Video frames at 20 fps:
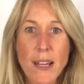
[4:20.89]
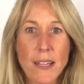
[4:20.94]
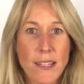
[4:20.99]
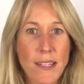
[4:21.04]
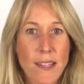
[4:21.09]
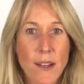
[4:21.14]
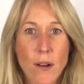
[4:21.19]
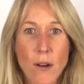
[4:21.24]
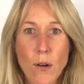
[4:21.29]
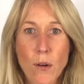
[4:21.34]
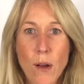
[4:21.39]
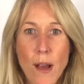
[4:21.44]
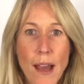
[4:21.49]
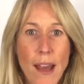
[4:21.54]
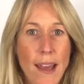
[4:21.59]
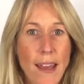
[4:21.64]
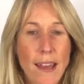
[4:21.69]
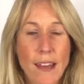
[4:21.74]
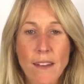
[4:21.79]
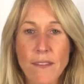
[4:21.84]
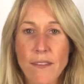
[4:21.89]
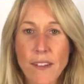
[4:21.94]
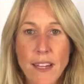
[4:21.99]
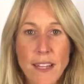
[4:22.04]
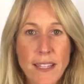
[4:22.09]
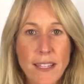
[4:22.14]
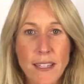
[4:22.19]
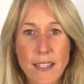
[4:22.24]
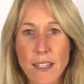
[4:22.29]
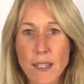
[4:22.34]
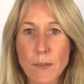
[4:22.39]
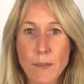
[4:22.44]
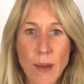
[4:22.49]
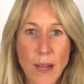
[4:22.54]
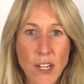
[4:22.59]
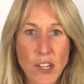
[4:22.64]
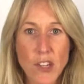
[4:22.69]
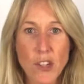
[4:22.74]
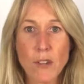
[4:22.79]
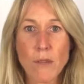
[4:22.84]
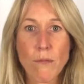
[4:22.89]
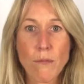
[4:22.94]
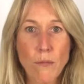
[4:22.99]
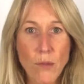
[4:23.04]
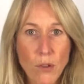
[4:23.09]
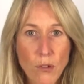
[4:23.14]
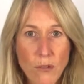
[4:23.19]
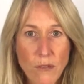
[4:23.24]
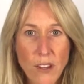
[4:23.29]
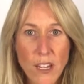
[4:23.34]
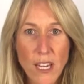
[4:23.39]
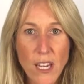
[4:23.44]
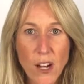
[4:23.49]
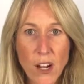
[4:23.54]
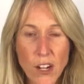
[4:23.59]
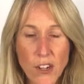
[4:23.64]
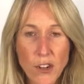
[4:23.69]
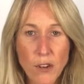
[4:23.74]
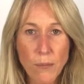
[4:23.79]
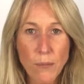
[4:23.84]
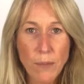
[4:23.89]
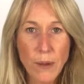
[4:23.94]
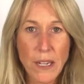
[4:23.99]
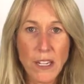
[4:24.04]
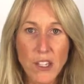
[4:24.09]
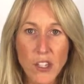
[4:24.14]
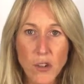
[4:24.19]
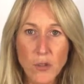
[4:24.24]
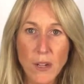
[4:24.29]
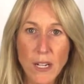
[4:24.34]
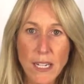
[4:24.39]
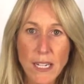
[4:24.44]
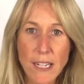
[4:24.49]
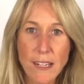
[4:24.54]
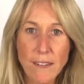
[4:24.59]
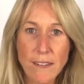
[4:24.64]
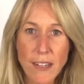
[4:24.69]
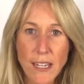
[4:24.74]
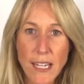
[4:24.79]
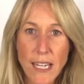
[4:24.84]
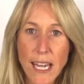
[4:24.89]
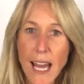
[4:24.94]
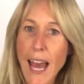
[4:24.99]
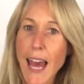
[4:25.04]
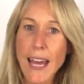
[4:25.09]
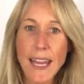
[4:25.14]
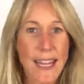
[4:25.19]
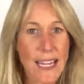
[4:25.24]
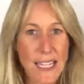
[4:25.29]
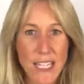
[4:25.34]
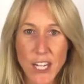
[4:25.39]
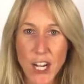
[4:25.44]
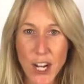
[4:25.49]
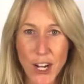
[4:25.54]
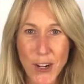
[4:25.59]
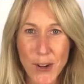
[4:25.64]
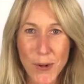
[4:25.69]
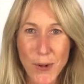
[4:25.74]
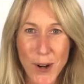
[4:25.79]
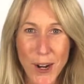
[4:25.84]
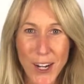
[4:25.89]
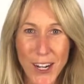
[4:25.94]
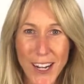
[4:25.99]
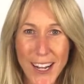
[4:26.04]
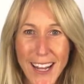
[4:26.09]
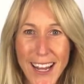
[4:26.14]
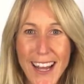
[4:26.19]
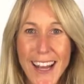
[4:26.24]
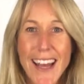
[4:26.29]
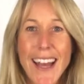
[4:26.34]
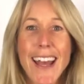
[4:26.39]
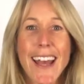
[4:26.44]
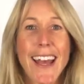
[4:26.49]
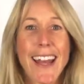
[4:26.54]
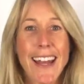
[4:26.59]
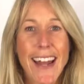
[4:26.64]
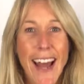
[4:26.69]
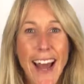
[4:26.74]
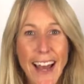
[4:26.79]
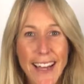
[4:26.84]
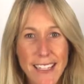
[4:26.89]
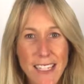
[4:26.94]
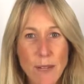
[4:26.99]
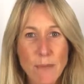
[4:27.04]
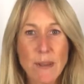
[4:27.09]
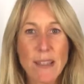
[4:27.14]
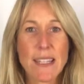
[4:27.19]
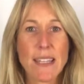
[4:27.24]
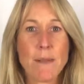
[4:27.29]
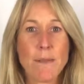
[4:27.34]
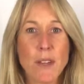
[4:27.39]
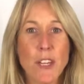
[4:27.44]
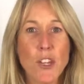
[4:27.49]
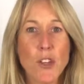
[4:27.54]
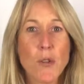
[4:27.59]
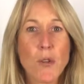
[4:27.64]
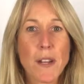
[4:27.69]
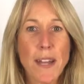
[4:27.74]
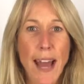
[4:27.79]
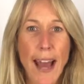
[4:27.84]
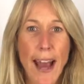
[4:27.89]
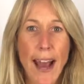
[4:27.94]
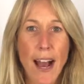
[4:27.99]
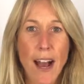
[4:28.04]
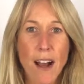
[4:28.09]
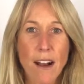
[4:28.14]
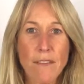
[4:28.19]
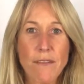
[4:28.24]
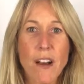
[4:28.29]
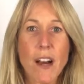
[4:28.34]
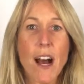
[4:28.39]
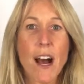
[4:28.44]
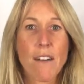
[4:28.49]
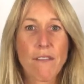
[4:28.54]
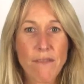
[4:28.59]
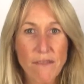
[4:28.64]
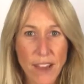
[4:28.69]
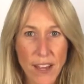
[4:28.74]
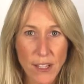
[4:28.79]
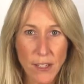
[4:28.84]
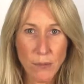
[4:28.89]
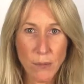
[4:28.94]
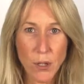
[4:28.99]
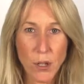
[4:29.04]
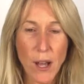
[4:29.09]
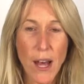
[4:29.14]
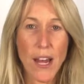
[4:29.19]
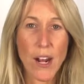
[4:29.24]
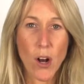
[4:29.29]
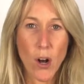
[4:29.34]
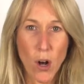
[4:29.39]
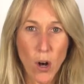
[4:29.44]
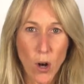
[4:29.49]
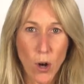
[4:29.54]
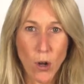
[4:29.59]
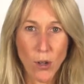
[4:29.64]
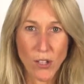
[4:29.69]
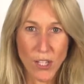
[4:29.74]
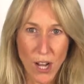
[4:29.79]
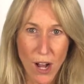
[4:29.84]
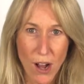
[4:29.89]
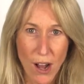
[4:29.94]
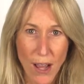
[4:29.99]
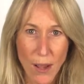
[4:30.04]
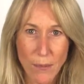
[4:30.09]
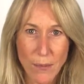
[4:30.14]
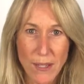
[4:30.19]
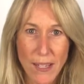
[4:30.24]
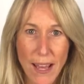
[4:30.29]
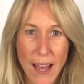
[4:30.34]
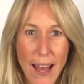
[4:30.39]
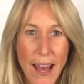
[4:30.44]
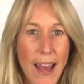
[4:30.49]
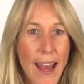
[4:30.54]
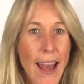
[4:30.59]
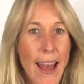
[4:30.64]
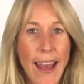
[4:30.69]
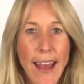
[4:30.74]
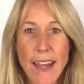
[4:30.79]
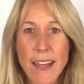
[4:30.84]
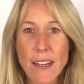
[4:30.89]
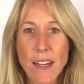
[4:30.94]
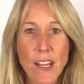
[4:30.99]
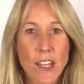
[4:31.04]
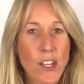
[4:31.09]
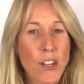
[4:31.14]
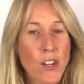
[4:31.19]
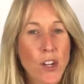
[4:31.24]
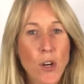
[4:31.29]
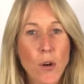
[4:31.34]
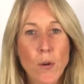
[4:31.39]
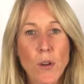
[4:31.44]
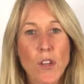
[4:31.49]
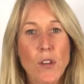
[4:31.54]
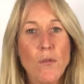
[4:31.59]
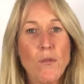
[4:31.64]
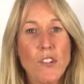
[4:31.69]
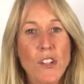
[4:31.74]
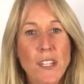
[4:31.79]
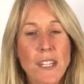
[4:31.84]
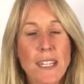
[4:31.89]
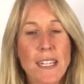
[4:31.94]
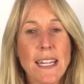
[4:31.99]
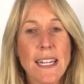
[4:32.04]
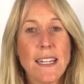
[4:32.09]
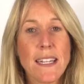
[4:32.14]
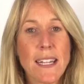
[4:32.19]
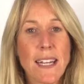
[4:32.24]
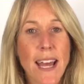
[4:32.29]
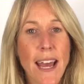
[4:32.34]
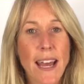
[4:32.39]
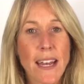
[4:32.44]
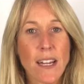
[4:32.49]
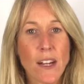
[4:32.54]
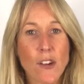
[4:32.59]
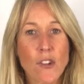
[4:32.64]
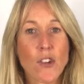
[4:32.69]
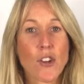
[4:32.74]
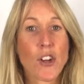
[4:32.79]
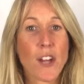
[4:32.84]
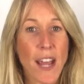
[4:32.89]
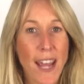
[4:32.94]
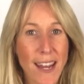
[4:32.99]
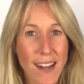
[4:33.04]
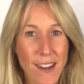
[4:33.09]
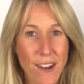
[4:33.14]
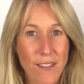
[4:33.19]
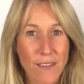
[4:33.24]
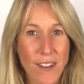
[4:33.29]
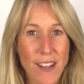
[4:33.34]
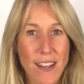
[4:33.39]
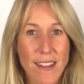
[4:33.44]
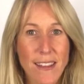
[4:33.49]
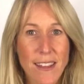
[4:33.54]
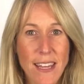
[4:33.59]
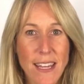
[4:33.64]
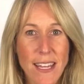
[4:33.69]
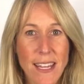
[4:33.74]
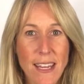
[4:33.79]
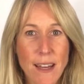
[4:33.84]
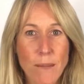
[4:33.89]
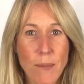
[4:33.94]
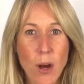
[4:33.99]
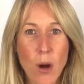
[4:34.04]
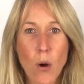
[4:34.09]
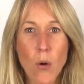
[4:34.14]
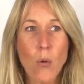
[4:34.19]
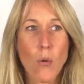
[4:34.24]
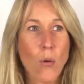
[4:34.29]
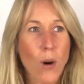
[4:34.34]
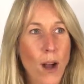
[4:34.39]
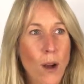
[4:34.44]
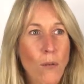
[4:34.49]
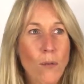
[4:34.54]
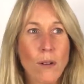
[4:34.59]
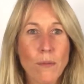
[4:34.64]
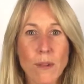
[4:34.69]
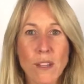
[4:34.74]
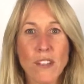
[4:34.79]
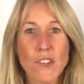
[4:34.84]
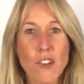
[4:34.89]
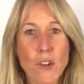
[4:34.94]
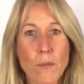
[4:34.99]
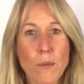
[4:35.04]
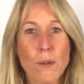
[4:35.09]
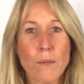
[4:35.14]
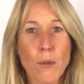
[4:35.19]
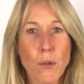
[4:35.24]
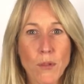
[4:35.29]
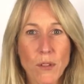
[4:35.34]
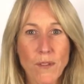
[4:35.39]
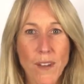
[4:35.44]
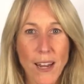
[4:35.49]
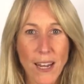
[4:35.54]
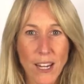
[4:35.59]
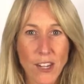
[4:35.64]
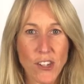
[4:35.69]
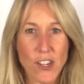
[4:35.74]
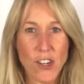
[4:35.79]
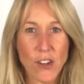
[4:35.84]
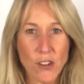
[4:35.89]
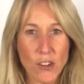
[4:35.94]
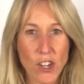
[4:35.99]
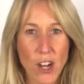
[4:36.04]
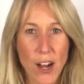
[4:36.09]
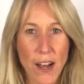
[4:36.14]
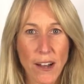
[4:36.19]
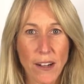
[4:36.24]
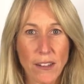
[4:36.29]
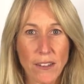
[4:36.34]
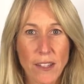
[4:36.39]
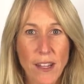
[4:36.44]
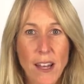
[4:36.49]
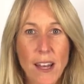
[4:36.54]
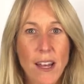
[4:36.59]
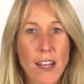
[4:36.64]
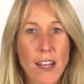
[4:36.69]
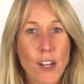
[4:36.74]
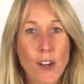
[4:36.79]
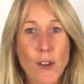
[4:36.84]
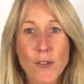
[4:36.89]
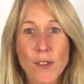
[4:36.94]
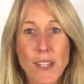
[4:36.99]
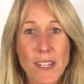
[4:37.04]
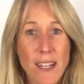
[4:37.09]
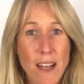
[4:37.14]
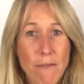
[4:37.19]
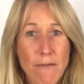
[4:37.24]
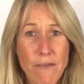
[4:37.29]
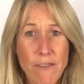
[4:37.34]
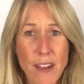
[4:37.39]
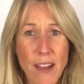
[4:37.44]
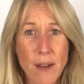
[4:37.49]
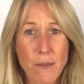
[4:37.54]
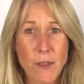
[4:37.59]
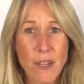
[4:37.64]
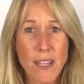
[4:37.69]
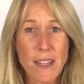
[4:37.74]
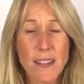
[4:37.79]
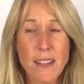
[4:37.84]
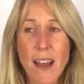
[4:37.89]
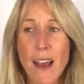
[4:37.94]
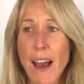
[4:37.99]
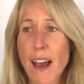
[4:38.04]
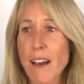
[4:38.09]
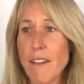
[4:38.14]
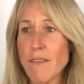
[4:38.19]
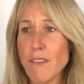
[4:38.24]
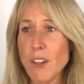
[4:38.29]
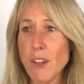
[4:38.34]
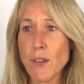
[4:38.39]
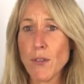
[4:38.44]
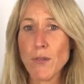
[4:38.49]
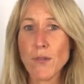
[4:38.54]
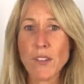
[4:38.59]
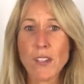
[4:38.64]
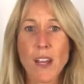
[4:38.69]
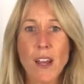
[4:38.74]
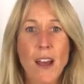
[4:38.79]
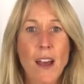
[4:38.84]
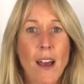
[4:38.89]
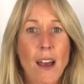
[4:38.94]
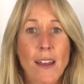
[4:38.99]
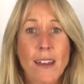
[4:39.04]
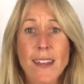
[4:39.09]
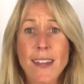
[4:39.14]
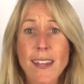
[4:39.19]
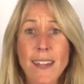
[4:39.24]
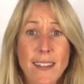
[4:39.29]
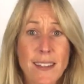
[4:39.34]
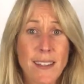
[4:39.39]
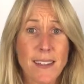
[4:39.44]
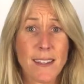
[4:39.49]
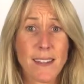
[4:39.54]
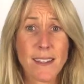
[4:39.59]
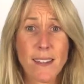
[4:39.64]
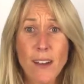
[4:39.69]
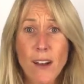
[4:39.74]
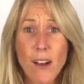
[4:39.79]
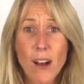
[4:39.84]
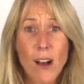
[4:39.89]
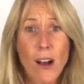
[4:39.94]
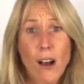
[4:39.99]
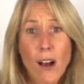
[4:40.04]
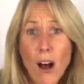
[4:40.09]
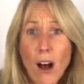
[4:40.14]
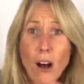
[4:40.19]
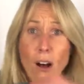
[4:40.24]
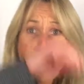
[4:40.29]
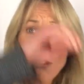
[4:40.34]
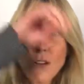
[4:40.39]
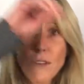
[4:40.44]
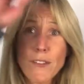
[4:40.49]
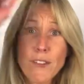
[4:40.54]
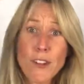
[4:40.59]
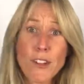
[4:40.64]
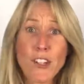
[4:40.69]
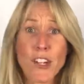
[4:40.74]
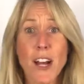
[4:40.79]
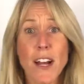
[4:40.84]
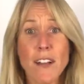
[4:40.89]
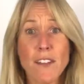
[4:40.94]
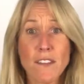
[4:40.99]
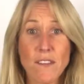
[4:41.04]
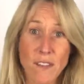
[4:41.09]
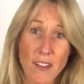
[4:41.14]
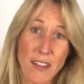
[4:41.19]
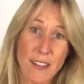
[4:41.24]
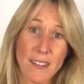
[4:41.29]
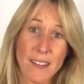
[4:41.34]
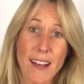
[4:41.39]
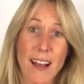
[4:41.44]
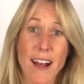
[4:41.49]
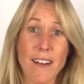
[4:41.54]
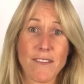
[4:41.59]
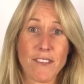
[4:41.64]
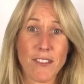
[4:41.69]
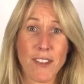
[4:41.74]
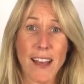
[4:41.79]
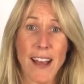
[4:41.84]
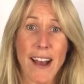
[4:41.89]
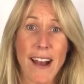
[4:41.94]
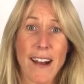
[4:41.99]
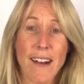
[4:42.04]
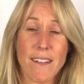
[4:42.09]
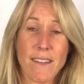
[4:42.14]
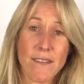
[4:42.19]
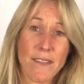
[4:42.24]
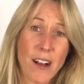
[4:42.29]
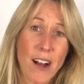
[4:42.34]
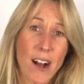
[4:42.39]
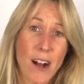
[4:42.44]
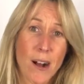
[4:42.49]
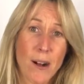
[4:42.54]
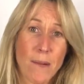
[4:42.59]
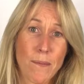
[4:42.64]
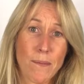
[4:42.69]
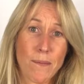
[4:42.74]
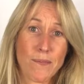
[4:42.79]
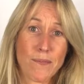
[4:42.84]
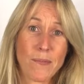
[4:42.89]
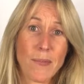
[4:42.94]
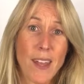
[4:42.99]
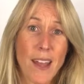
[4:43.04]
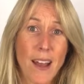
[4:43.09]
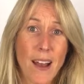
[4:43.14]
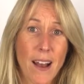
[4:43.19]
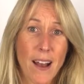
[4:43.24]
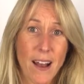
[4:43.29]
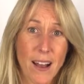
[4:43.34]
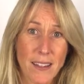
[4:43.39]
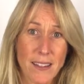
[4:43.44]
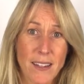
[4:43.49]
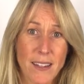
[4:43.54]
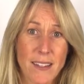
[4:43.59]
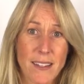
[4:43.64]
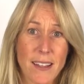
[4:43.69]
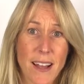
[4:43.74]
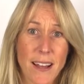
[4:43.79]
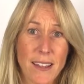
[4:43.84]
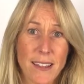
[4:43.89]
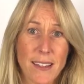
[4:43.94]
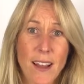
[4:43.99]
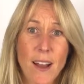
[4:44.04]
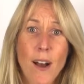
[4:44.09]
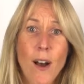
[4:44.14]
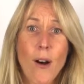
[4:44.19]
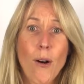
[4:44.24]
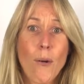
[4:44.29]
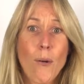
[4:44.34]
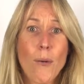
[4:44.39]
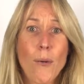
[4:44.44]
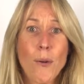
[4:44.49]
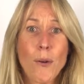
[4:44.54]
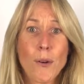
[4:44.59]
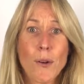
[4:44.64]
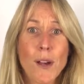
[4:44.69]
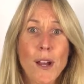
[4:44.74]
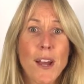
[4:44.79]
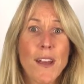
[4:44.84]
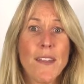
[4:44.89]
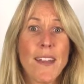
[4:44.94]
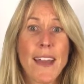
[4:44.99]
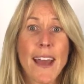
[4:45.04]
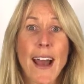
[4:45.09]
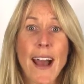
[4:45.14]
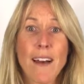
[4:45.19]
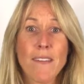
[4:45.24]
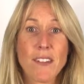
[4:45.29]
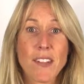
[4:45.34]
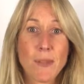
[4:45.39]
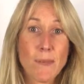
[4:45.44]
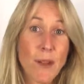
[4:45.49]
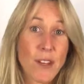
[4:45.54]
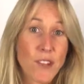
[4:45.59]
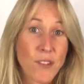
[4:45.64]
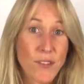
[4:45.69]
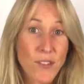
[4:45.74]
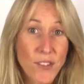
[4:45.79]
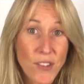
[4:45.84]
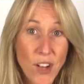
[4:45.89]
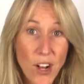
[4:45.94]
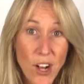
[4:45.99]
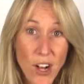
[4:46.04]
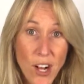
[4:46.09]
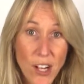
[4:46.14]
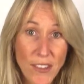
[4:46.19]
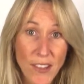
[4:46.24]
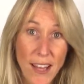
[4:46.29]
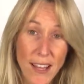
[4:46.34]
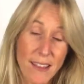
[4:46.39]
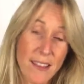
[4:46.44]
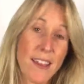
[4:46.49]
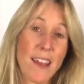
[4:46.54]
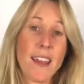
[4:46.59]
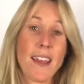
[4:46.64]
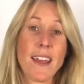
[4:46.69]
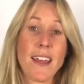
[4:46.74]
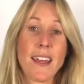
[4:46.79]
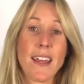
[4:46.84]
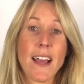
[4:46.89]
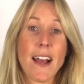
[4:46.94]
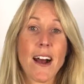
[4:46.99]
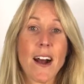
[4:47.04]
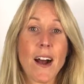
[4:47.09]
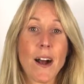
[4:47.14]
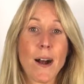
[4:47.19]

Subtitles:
So if it's a special movie on your big screen TV, that's not going to work. It has to be something you can have available at all times. And you just need to get creative in thinking about what would be super motivating to your child. Some families have used kisses all over their child's face after they have a success. Or they have a special song that they